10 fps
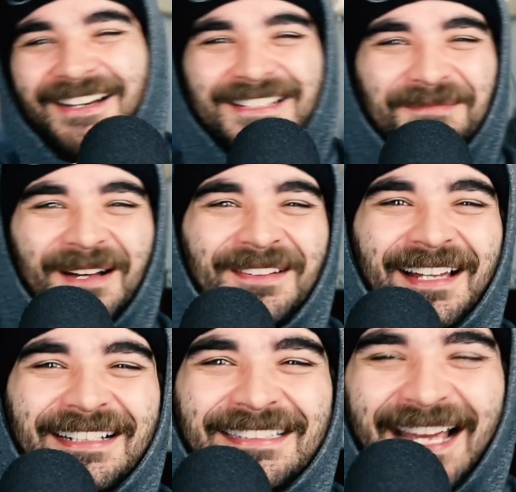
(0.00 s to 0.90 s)
I was probably
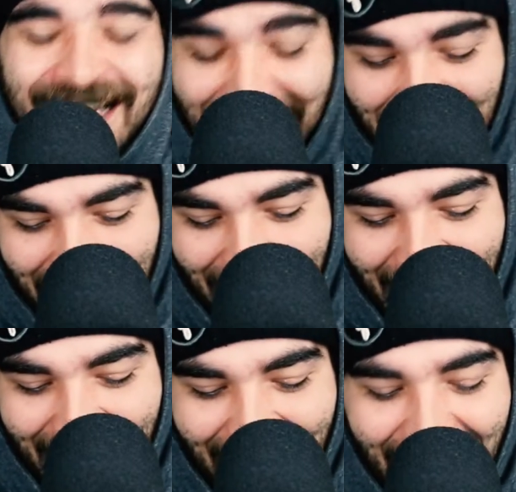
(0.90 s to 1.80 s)
like 10.
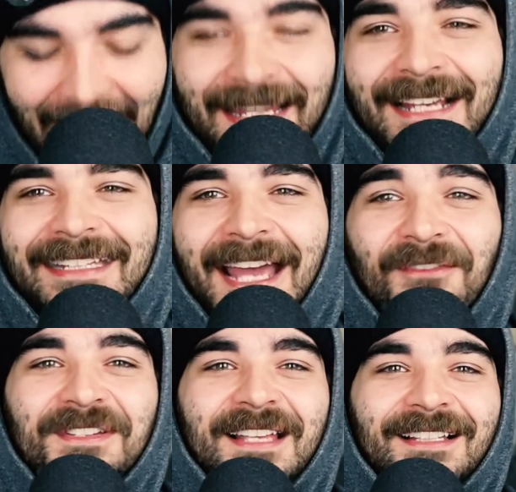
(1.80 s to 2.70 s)
And then Kev
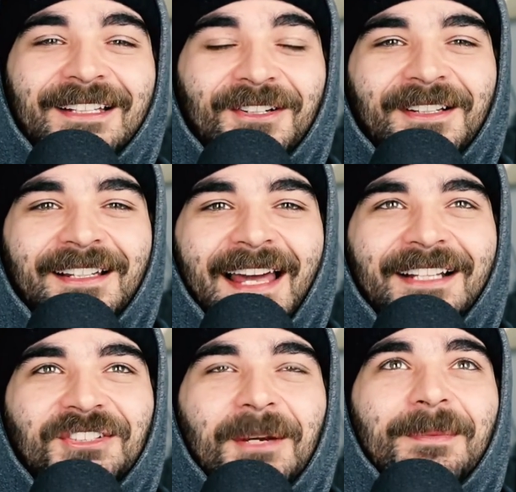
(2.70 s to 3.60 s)
was like literally
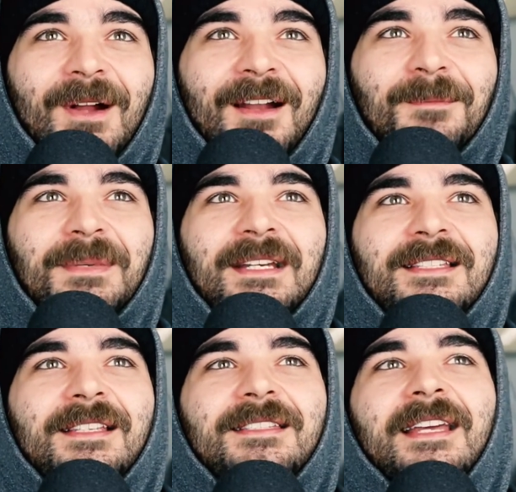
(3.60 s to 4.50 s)
like tripping on him
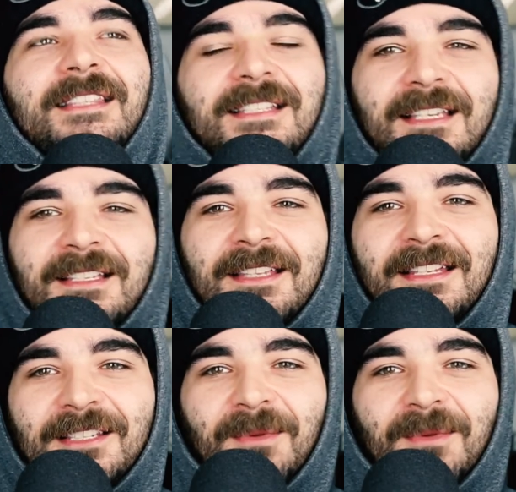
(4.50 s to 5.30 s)
because it's like this, and this